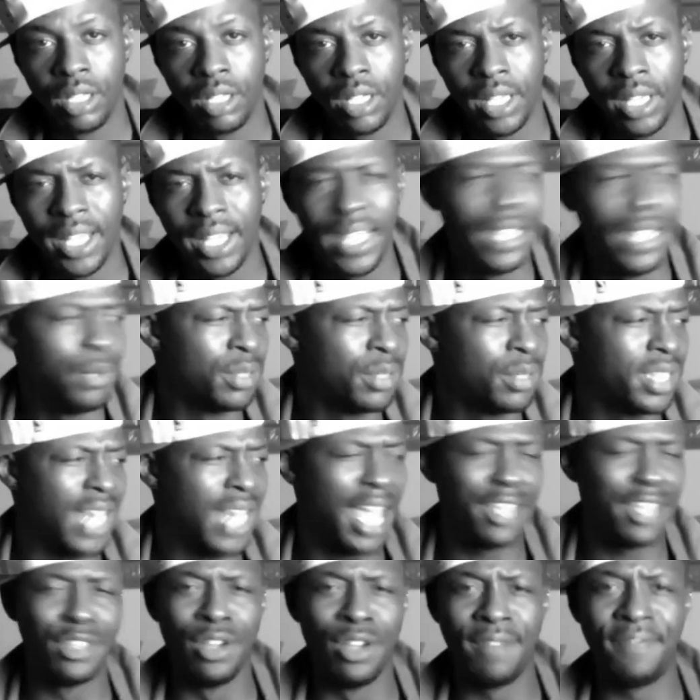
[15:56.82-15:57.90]
And he was
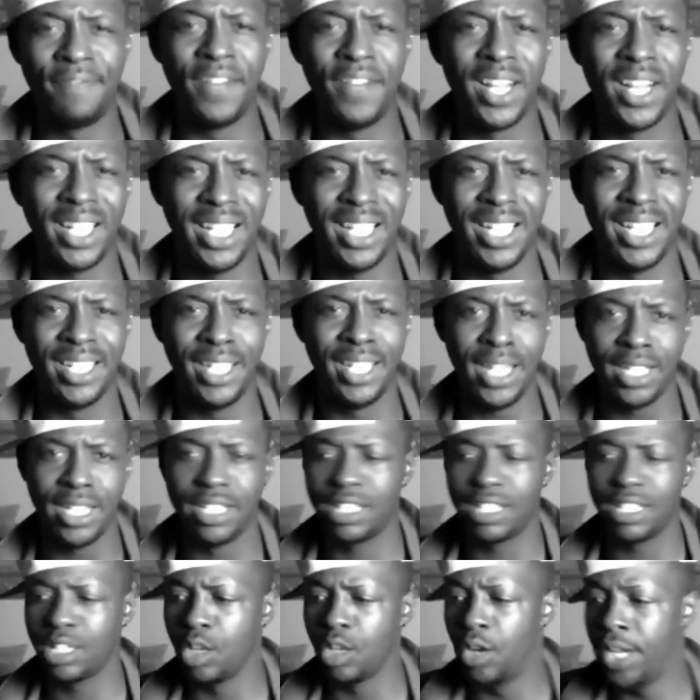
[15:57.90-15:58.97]
like, you're fucking
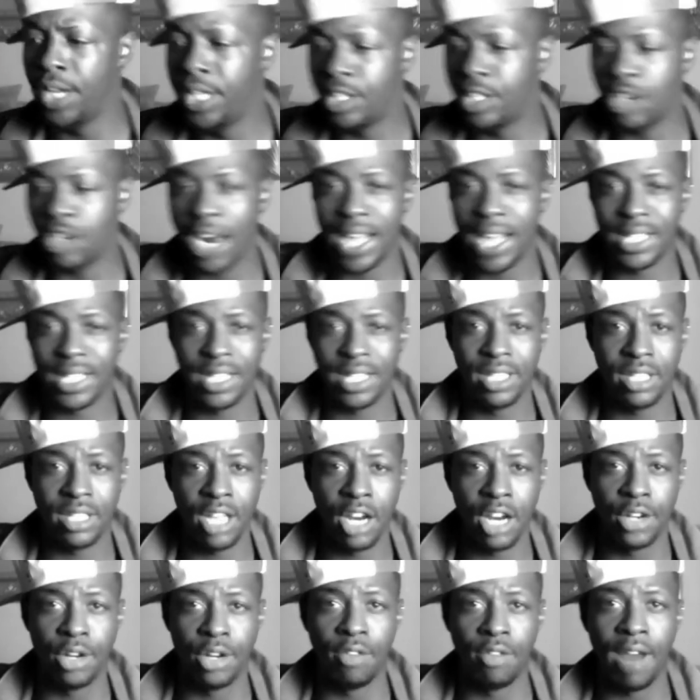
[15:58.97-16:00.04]
nuts. So he tries to
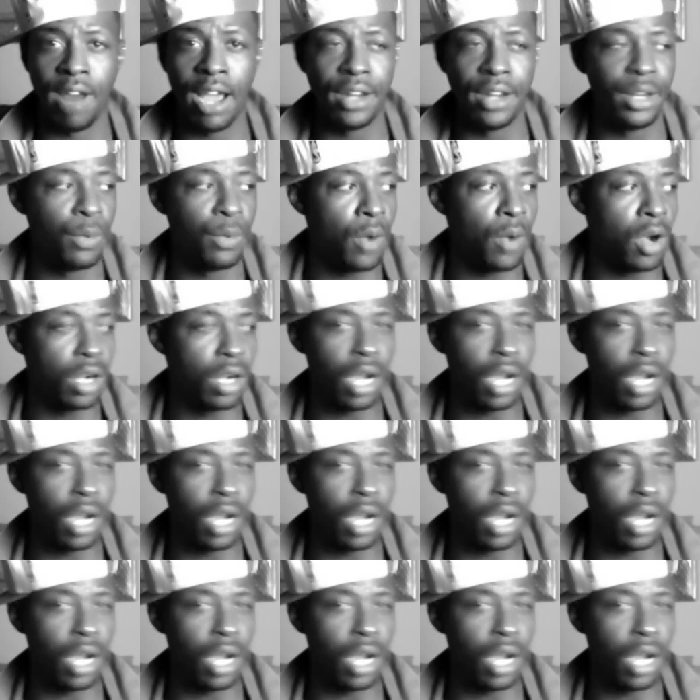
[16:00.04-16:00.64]
turn around and walk